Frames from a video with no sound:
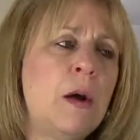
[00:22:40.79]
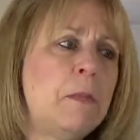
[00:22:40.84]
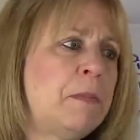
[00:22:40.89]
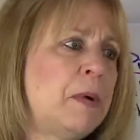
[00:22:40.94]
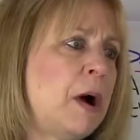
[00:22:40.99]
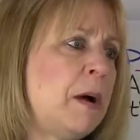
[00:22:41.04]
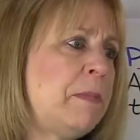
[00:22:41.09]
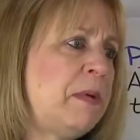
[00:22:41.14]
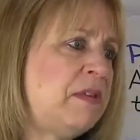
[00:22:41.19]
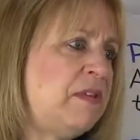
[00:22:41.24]

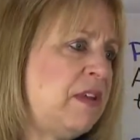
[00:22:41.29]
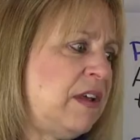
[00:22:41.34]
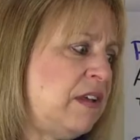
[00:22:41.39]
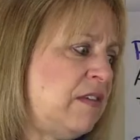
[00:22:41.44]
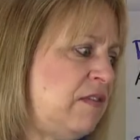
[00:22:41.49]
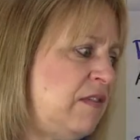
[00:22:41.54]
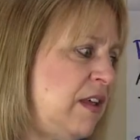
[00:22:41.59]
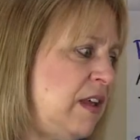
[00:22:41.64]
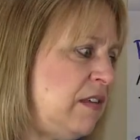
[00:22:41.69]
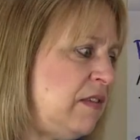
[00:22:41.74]
purpose
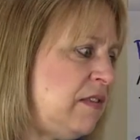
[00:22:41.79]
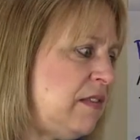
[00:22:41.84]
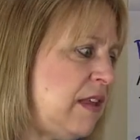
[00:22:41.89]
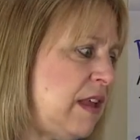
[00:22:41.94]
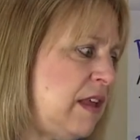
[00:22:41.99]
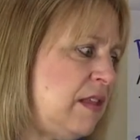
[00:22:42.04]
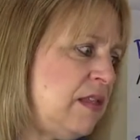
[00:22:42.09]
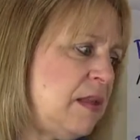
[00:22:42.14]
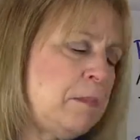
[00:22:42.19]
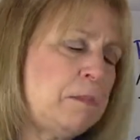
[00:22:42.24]
exists
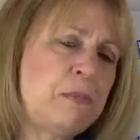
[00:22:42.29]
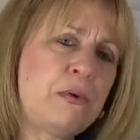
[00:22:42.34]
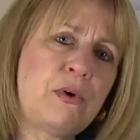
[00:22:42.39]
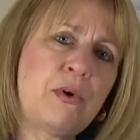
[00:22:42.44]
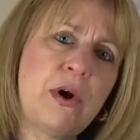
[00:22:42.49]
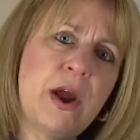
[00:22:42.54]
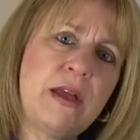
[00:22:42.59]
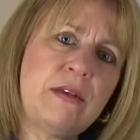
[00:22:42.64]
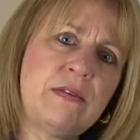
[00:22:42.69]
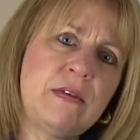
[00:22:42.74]
in the
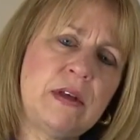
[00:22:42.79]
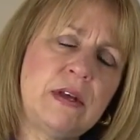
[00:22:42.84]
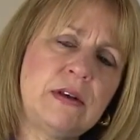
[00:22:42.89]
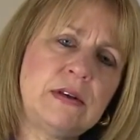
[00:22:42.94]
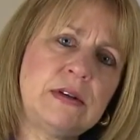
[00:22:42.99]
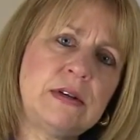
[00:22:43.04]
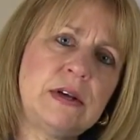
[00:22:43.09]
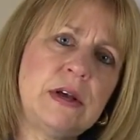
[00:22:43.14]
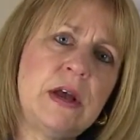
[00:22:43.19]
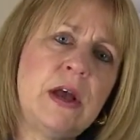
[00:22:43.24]

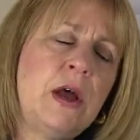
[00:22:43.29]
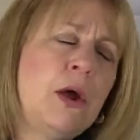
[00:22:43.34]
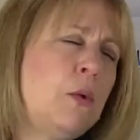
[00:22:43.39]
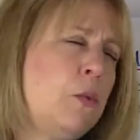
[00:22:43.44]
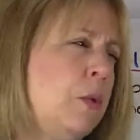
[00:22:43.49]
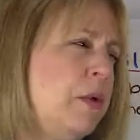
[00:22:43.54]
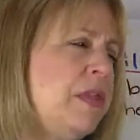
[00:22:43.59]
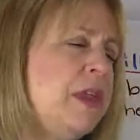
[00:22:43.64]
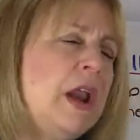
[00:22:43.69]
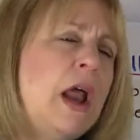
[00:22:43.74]
present
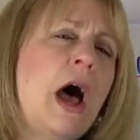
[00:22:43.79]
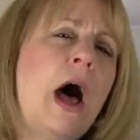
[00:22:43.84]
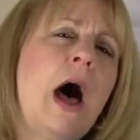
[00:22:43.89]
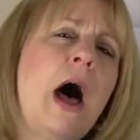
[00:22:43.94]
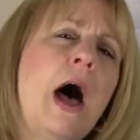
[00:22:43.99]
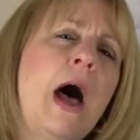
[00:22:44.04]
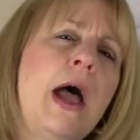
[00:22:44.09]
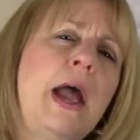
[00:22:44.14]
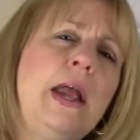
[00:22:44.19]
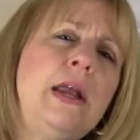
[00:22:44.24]
with an
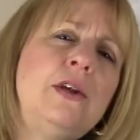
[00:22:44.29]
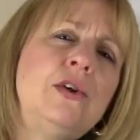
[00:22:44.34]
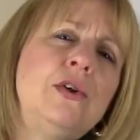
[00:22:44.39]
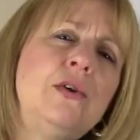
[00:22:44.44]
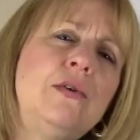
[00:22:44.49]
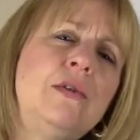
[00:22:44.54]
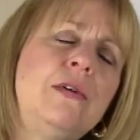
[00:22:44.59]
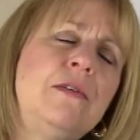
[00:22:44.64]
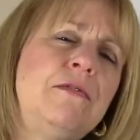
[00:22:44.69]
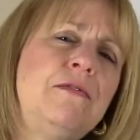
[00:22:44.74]
eye
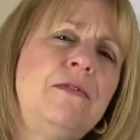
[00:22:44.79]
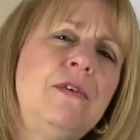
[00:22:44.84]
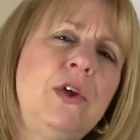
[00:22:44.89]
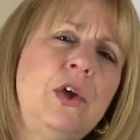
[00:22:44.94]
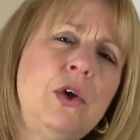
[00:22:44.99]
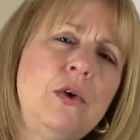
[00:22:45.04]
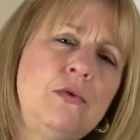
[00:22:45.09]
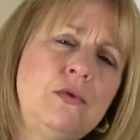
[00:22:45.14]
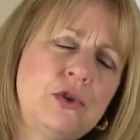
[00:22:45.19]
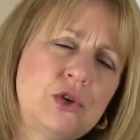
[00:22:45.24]
to the
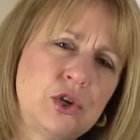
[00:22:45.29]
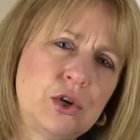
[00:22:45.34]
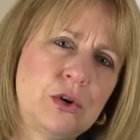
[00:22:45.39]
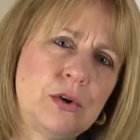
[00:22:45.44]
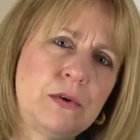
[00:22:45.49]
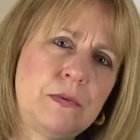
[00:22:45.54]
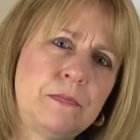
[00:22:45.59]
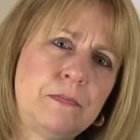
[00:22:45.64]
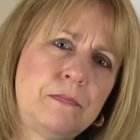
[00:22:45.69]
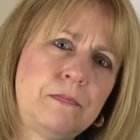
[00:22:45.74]
future.